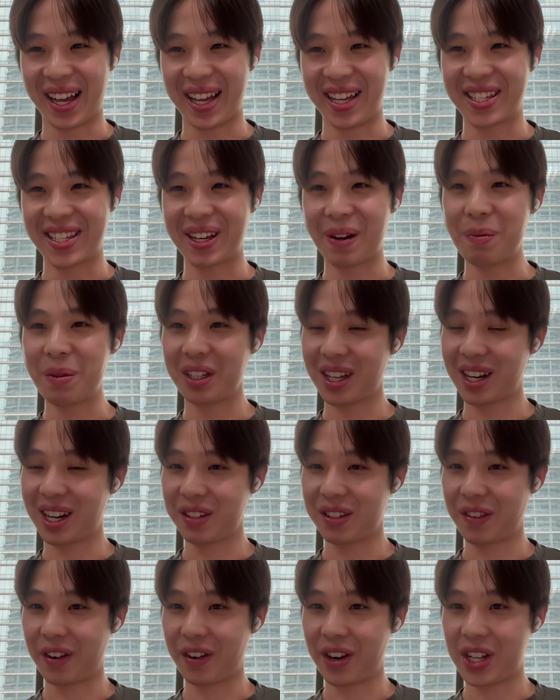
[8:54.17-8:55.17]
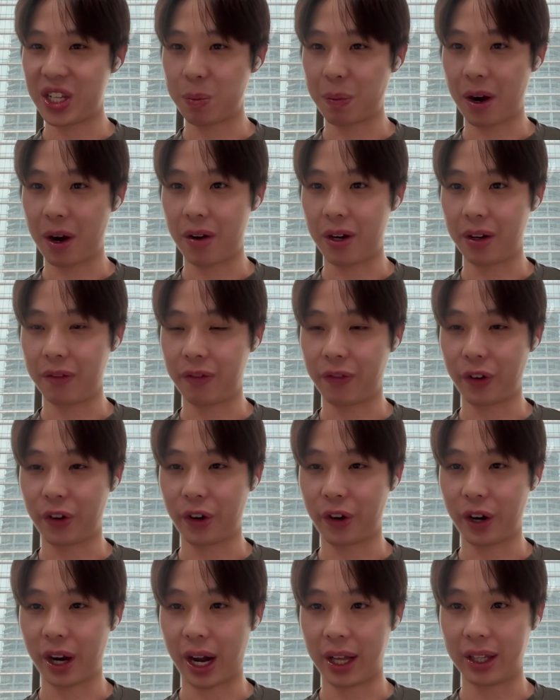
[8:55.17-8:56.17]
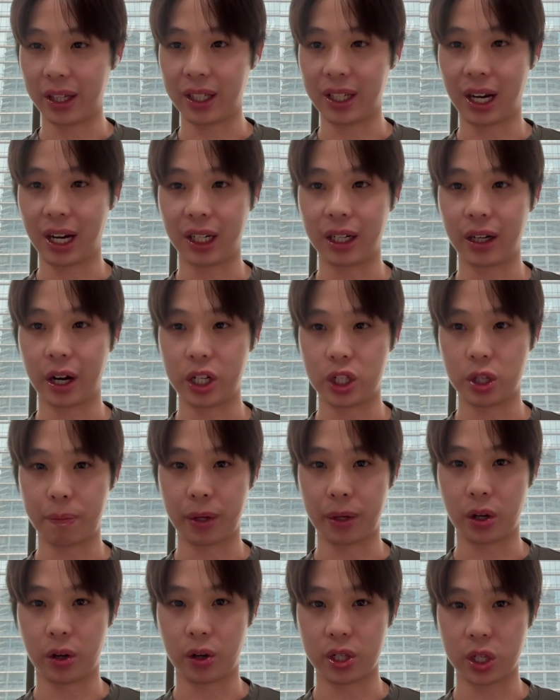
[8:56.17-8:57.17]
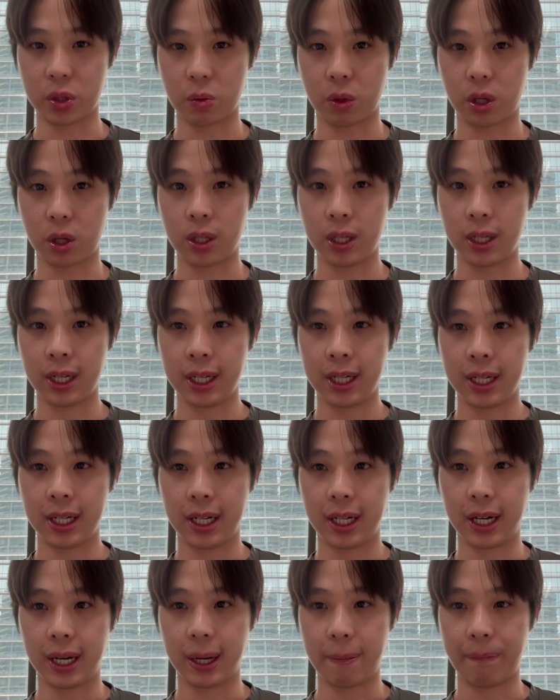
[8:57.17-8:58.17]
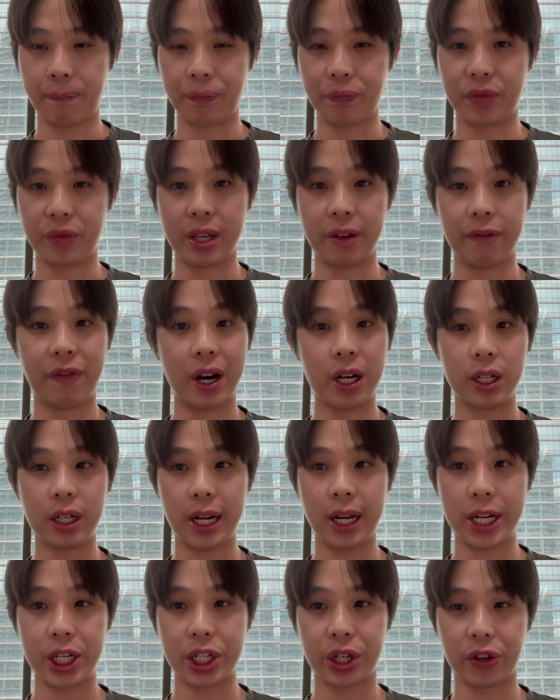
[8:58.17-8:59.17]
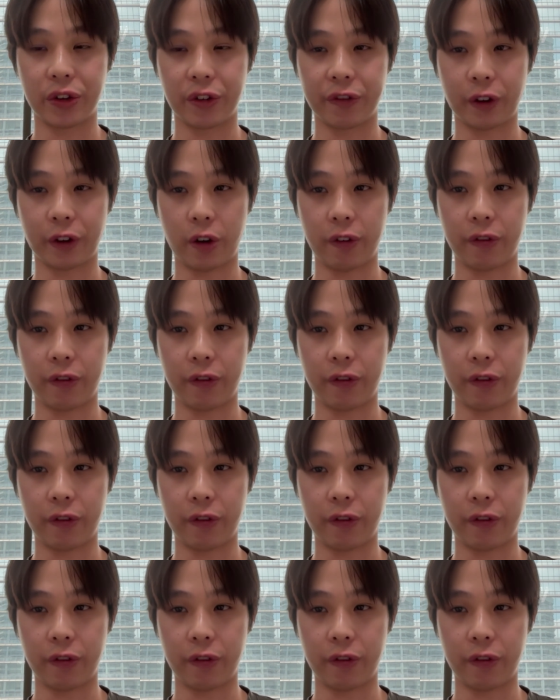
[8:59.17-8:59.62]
is something that is very inspiring for I think younger entrepreneurs as well. The validation of